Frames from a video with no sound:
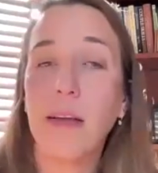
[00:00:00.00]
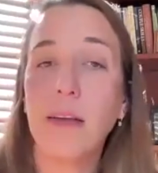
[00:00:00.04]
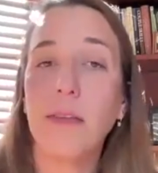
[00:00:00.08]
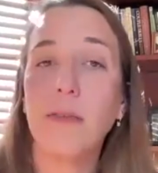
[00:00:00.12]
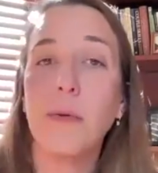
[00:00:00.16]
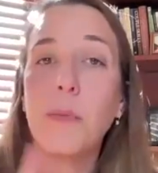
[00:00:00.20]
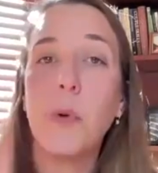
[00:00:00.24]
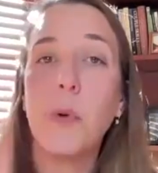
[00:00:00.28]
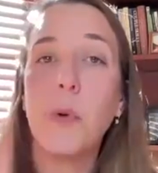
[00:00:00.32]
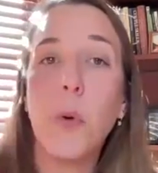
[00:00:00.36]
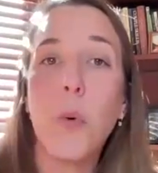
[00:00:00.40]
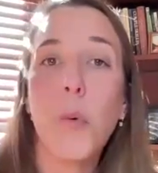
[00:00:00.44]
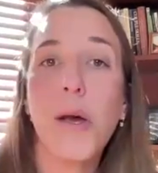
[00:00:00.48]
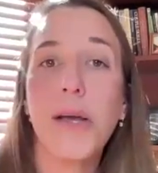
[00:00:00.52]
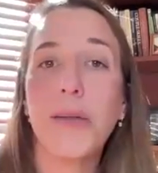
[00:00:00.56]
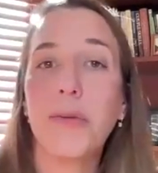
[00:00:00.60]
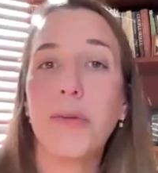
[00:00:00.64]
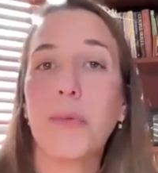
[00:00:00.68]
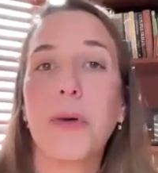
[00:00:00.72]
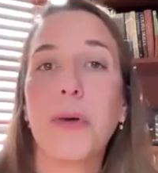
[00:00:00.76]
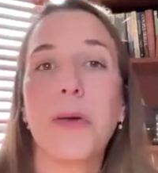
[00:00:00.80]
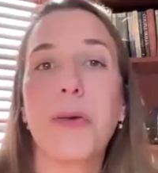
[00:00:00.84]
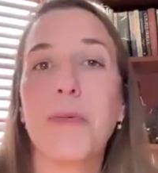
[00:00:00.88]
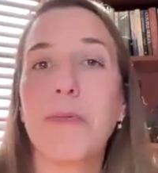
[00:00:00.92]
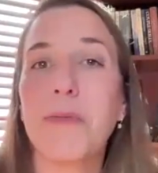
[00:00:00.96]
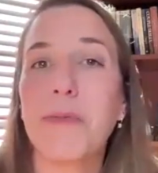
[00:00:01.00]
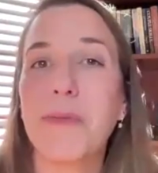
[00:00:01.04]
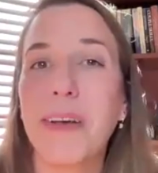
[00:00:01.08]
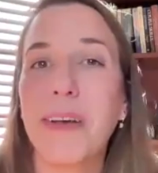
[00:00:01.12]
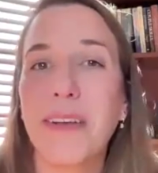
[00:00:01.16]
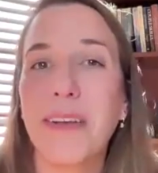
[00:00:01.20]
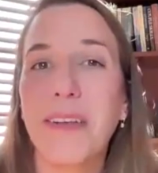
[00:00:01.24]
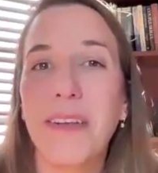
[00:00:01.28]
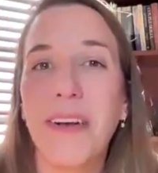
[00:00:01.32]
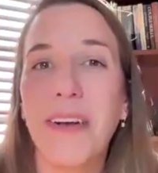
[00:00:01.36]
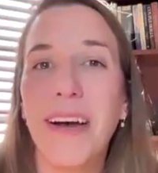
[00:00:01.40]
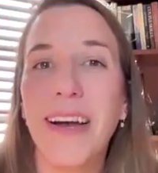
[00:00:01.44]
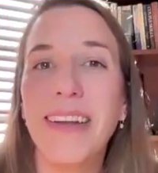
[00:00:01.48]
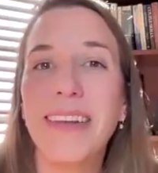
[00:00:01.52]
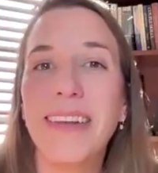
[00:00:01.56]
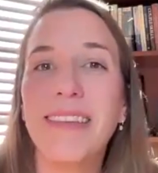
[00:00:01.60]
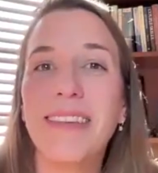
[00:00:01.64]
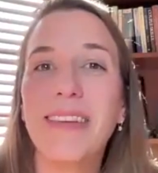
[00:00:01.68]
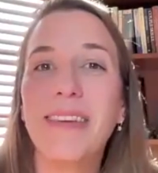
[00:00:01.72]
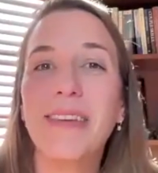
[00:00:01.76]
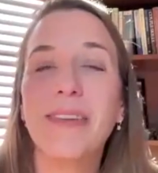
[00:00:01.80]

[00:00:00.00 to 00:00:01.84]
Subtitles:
as I'm always working with my clients,